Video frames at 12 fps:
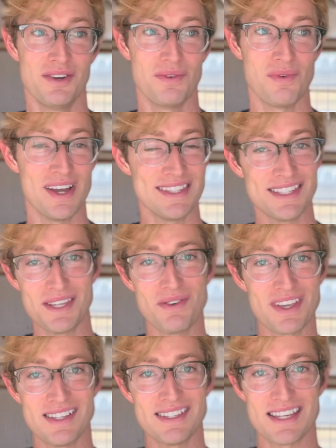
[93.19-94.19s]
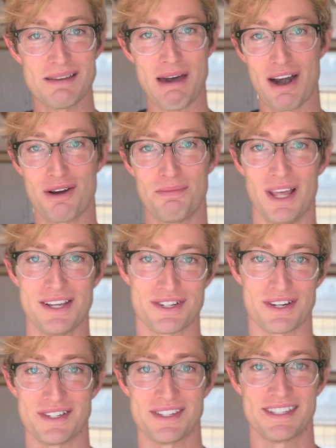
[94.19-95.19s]
what's so guilty about our
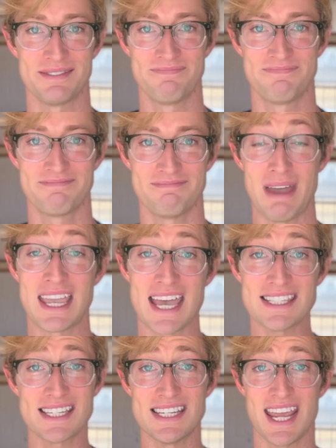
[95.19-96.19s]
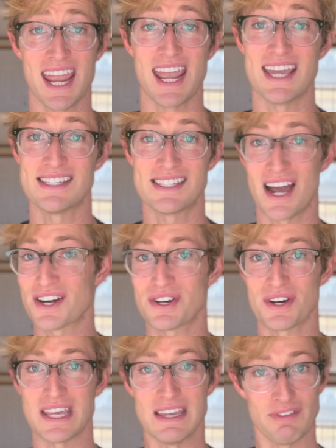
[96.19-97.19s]
pleasures? My guest today is
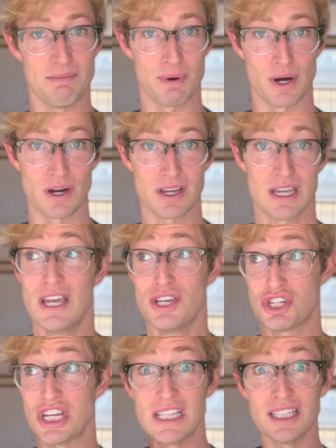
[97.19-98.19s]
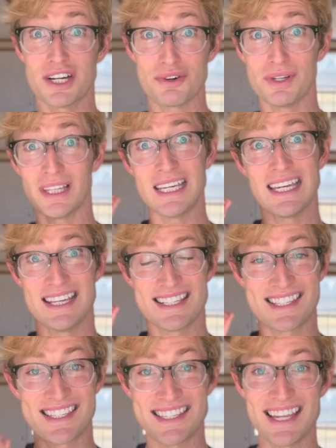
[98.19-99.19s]
Dr. Eva Burke. She literally
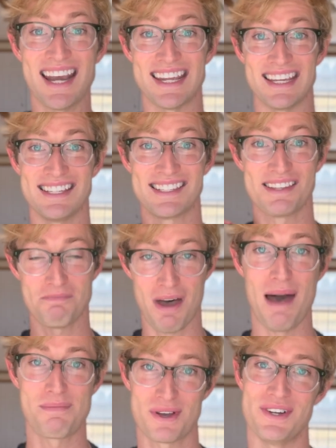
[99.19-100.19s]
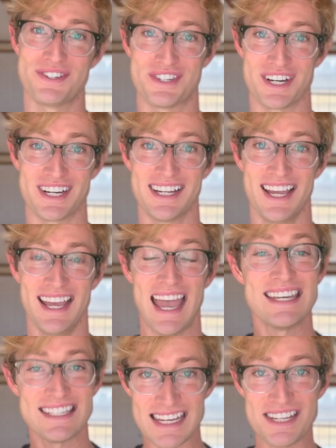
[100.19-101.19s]
studies pop culture
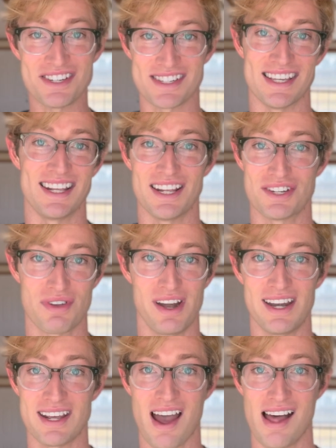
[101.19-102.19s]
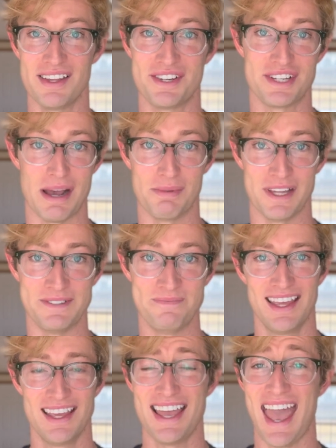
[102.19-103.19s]
and teaches it at Trinity College Dublin.
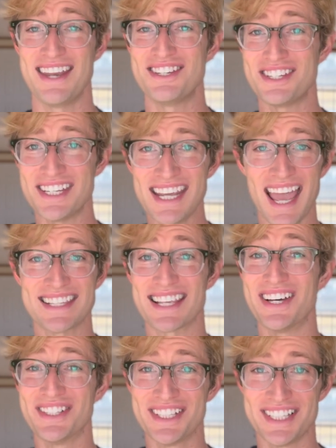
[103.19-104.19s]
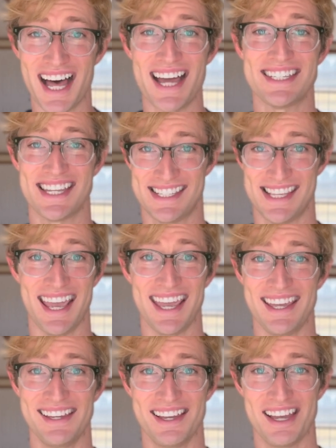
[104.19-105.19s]
And she has a lot to
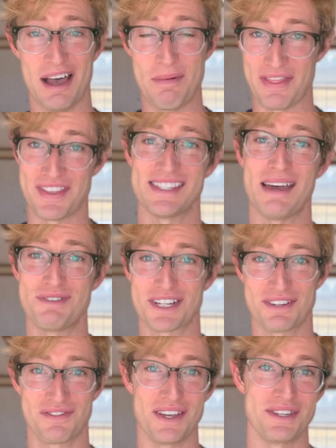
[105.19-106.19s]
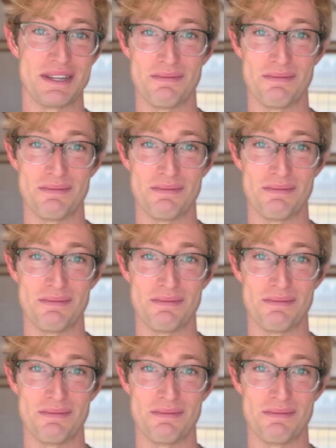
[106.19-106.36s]
say about the subject of guilty